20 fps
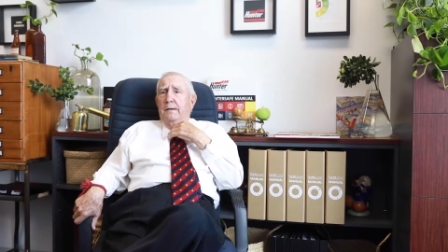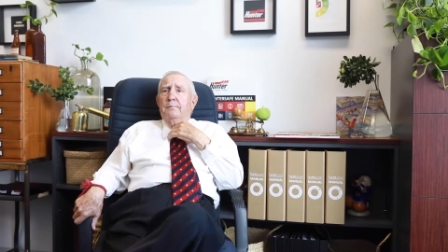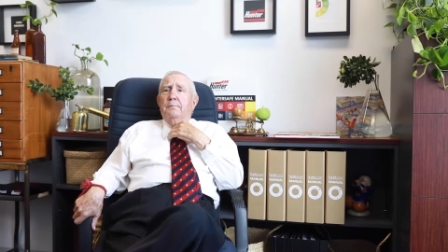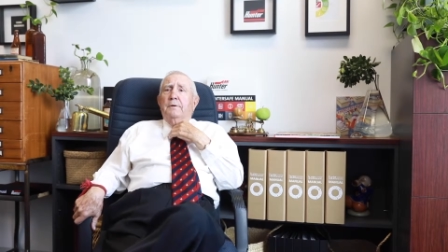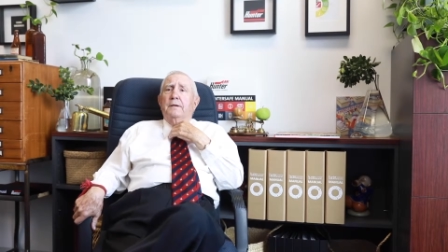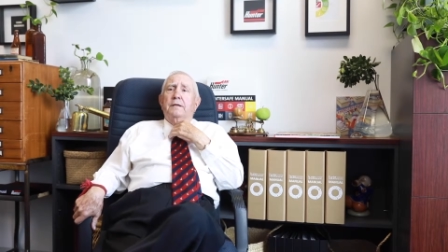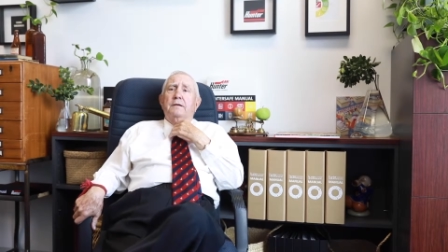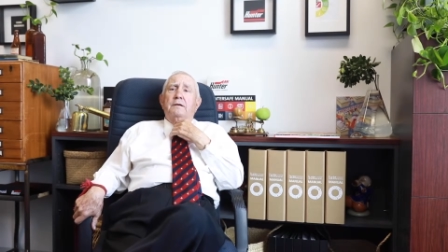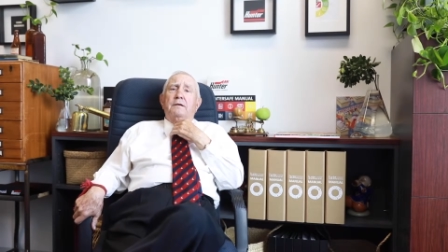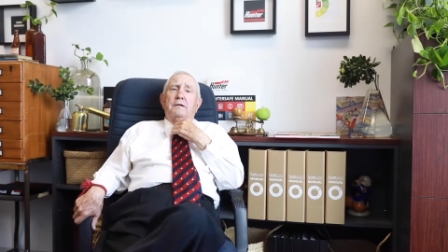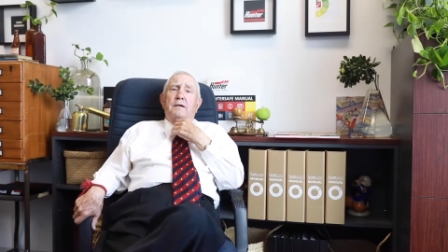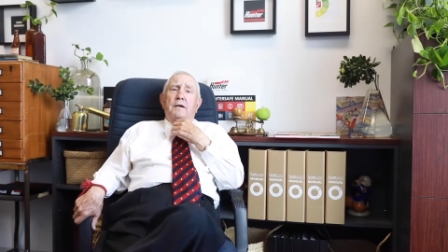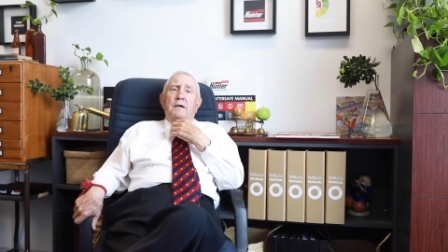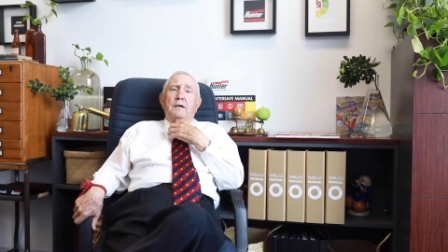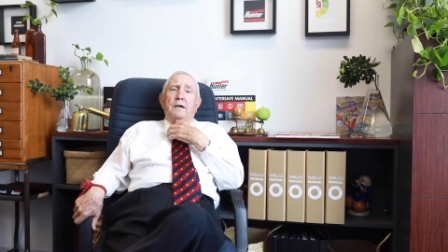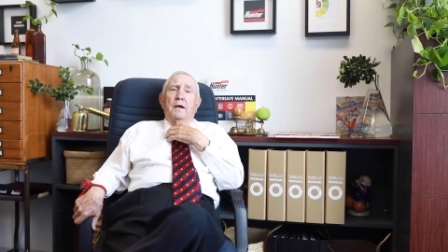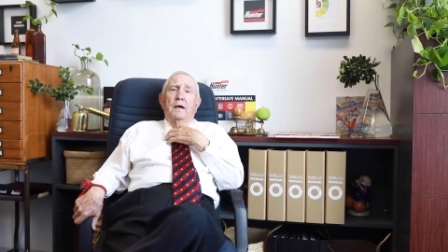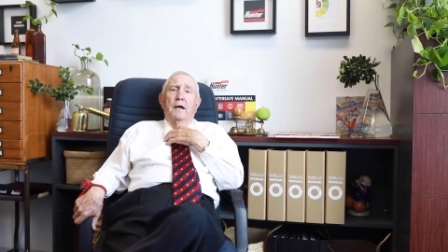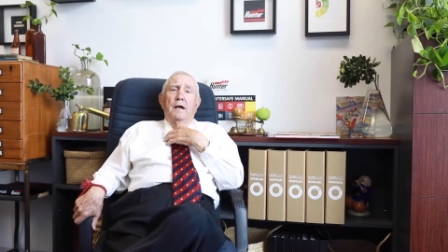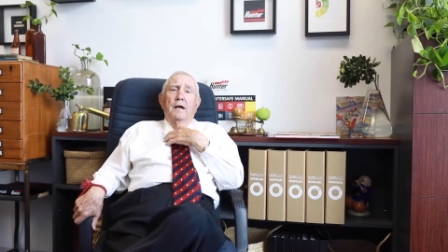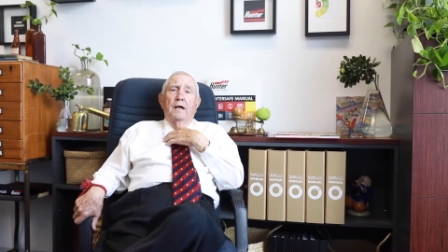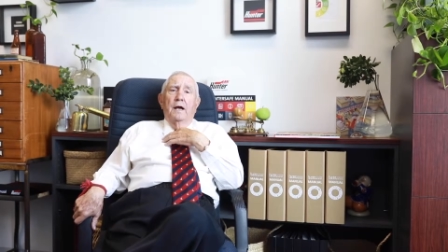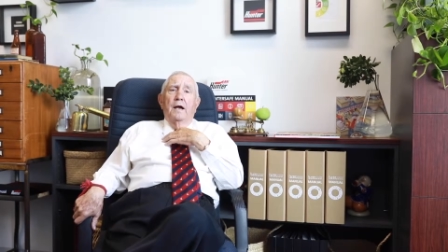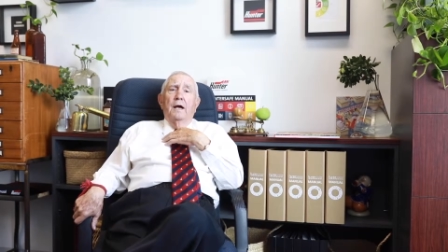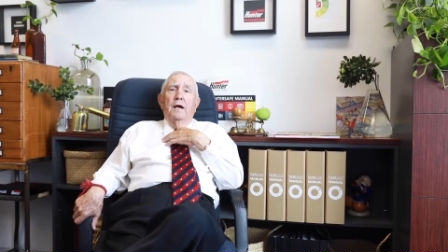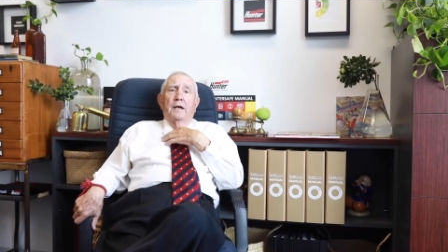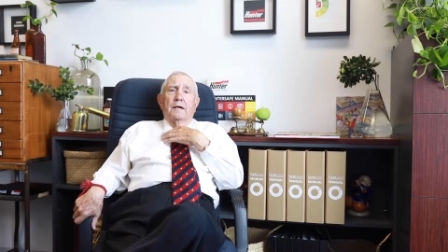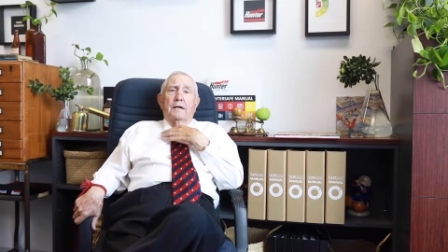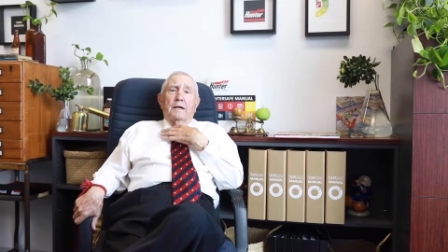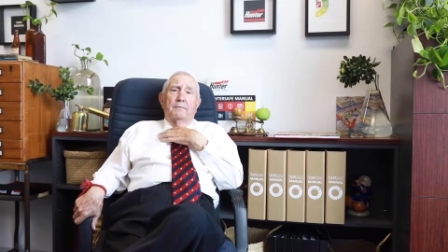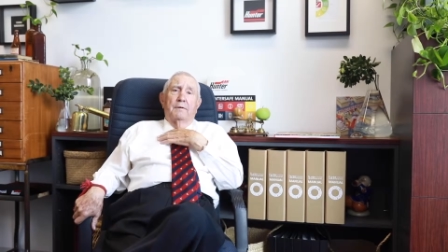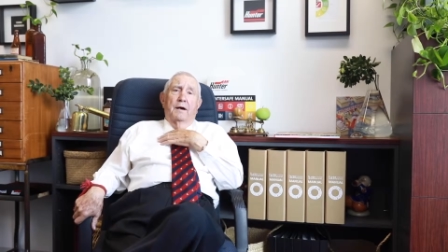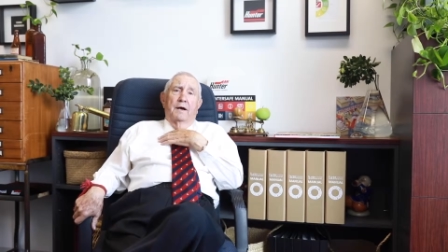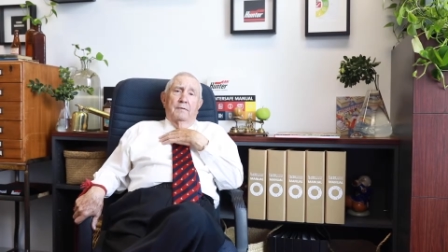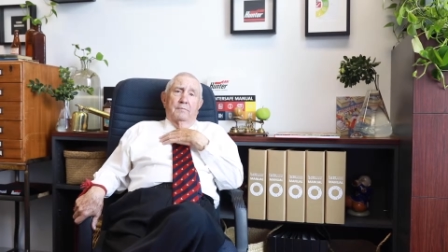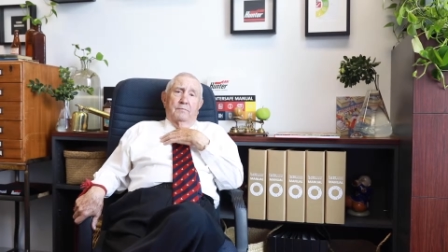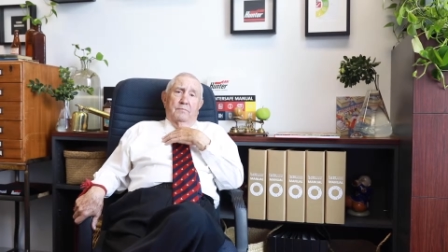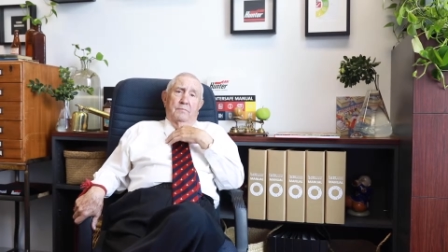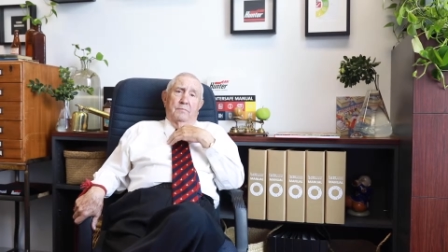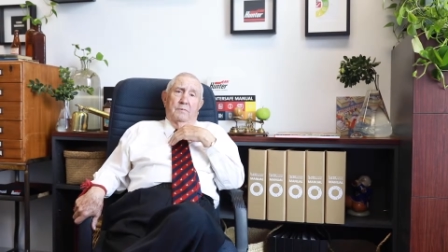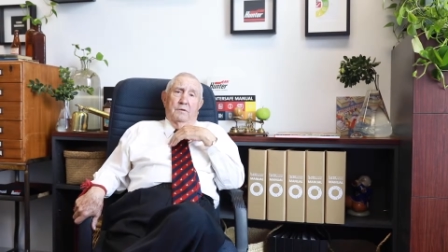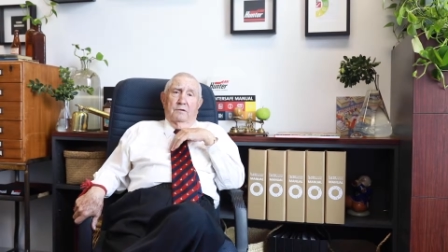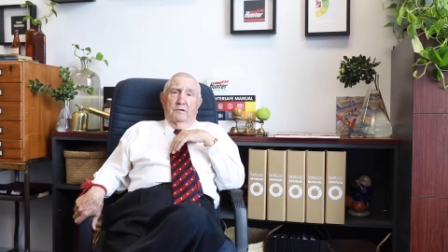But he, come home,